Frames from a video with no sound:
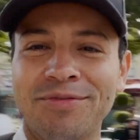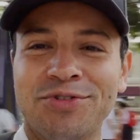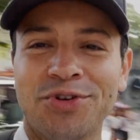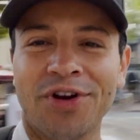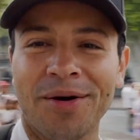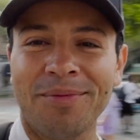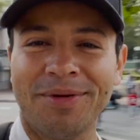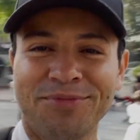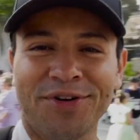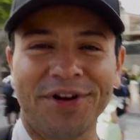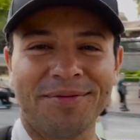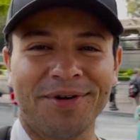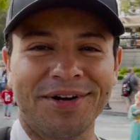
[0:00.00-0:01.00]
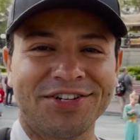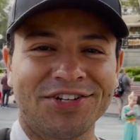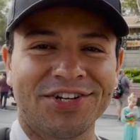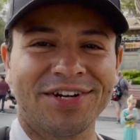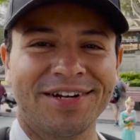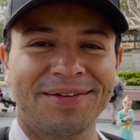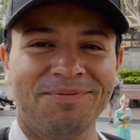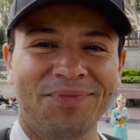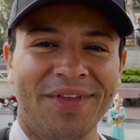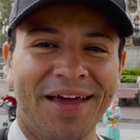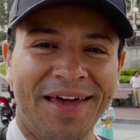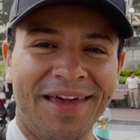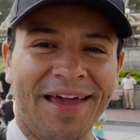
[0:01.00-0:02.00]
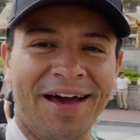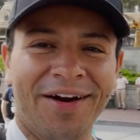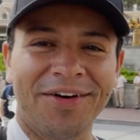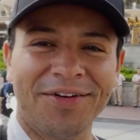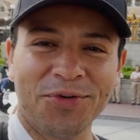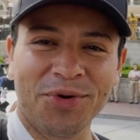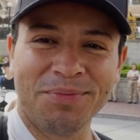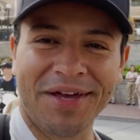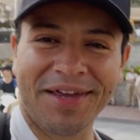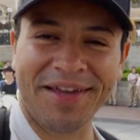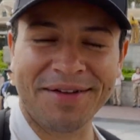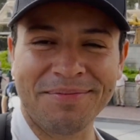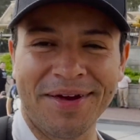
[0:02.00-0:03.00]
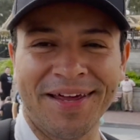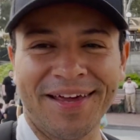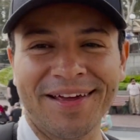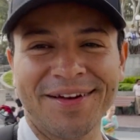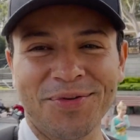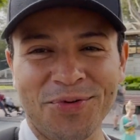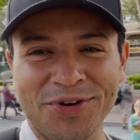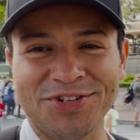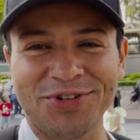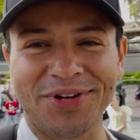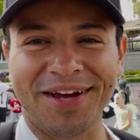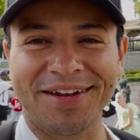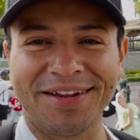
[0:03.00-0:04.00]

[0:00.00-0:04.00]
to come and pretty much hang out with Mickey and Minnie once you get